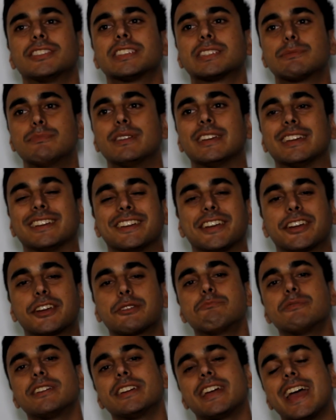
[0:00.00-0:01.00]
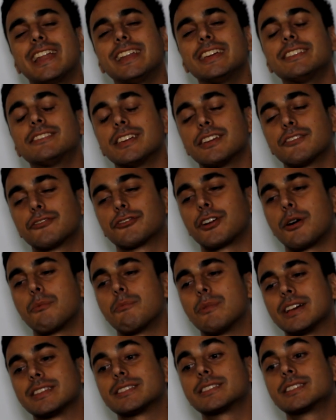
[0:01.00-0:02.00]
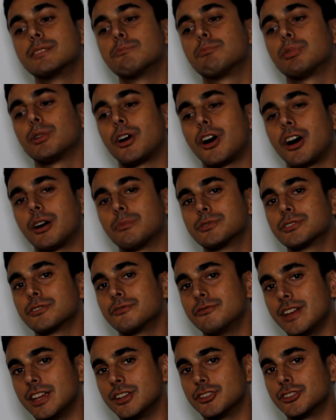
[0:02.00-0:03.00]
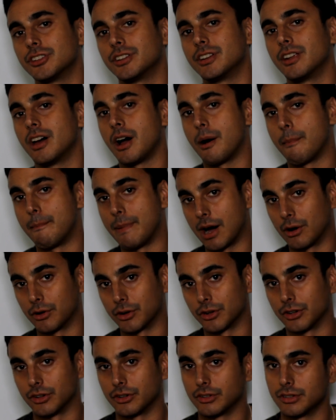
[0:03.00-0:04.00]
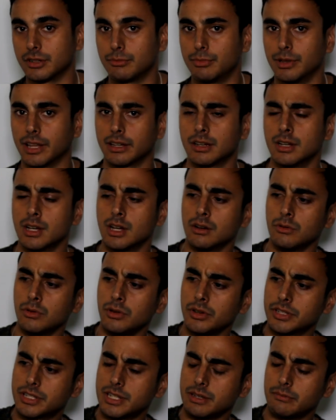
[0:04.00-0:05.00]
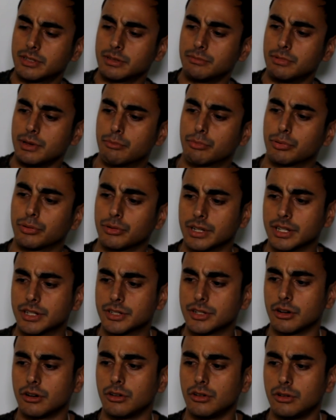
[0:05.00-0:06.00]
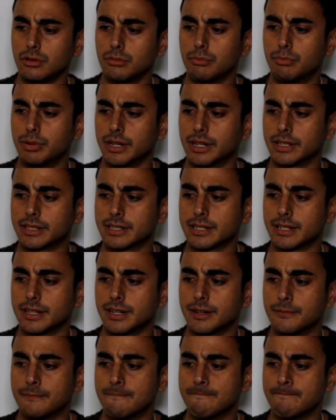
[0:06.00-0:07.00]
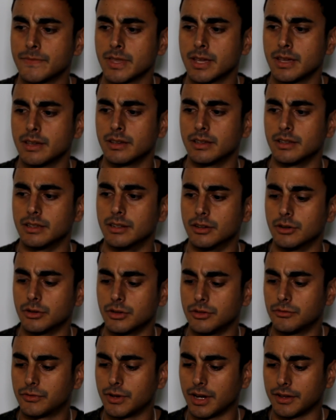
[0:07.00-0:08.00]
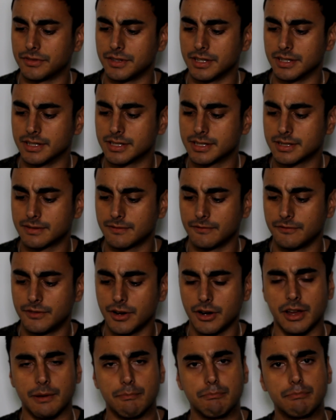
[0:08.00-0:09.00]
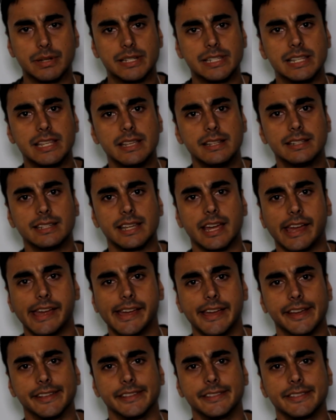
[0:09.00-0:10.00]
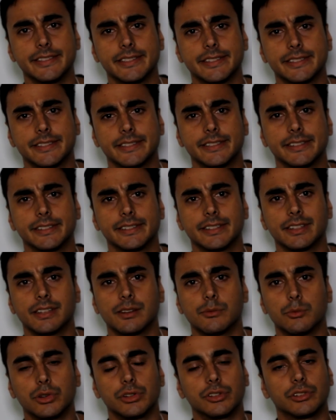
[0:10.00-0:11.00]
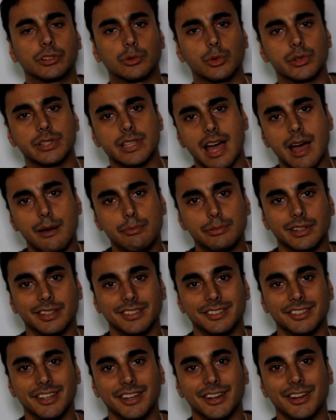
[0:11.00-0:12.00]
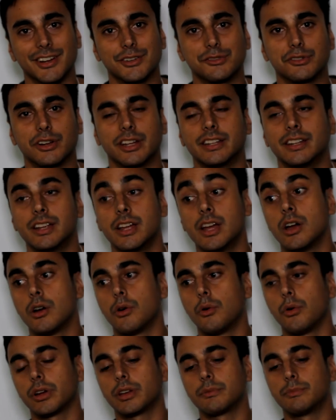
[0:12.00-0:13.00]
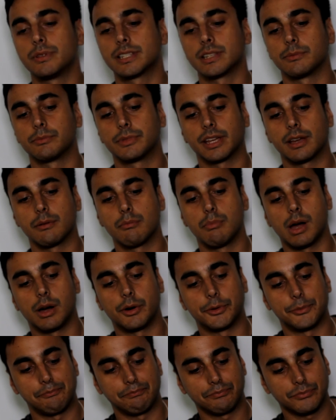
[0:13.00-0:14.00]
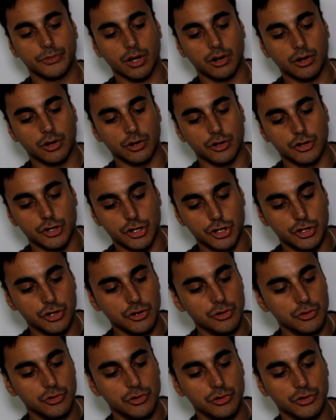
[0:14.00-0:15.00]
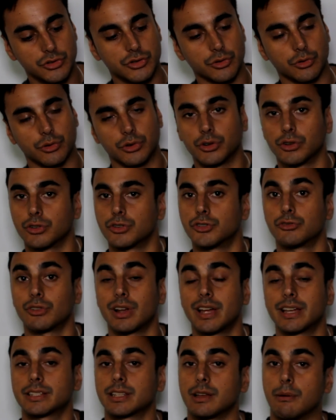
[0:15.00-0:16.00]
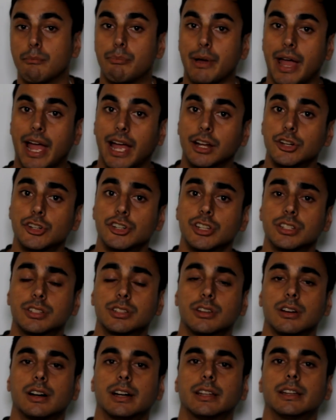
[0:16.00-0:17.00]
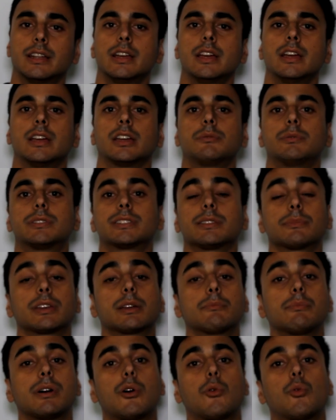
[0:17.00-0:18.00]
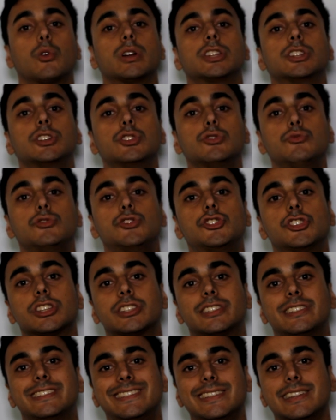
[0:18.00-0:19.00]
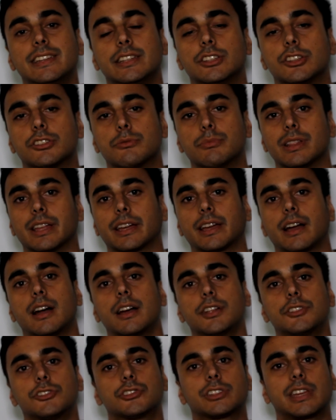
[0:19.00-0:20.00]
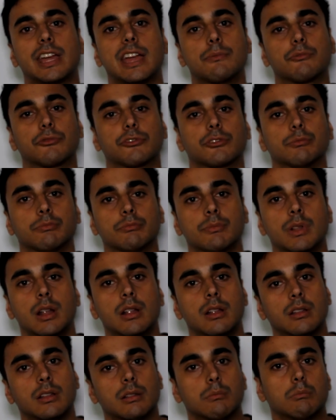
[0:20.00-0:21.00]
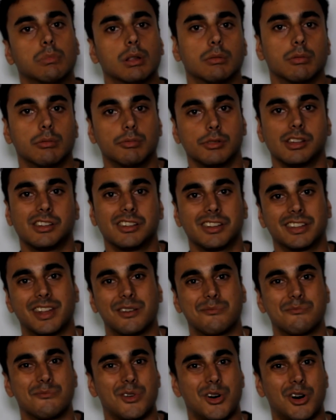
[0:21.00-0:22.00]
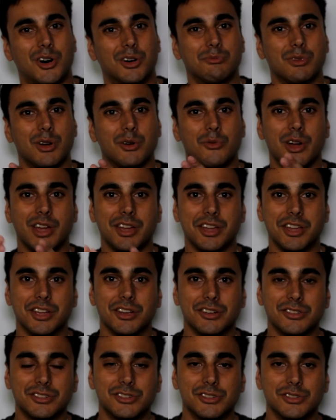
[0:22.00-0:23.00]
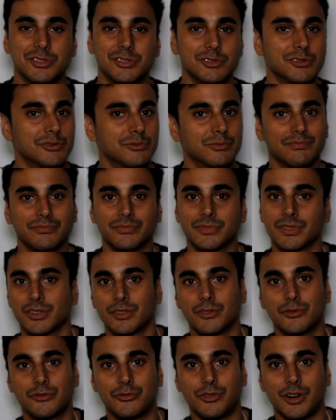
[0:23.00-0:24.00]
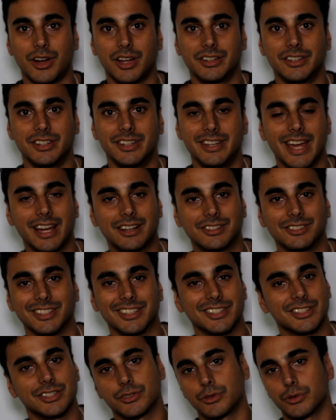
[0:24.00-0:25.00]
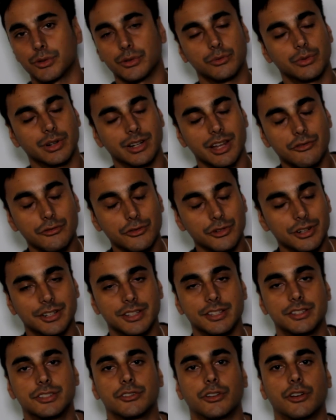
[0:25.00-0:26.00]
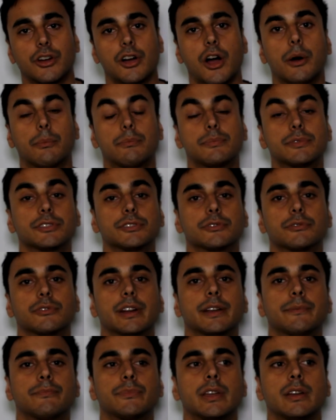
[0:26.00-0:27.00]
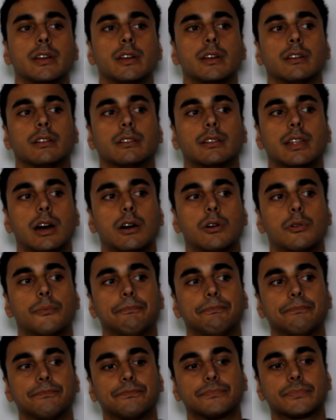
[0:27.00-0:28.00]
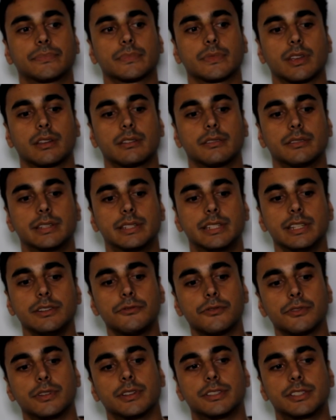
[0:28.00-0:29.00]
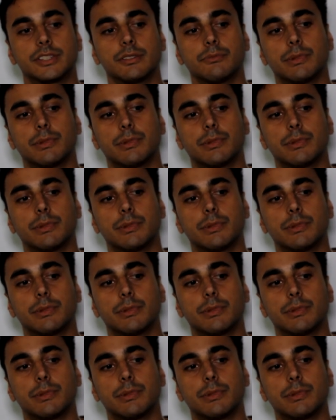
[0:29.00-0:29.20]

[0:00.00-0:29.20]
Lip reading: this be? It could be anything from a simple observation about her. You'd be like, well, you seem to be pretty tall, but you know, you've got these very petite hands, I'm wondering what's happening there, right? Or it could be something about her shoes or her dress, a bag she's got. It could be something about what you just did. You could be like, I just came from blah, blah, blah, and I'm on my way here to find a necklace or whatever it is you're up to, right? Now, the difference, you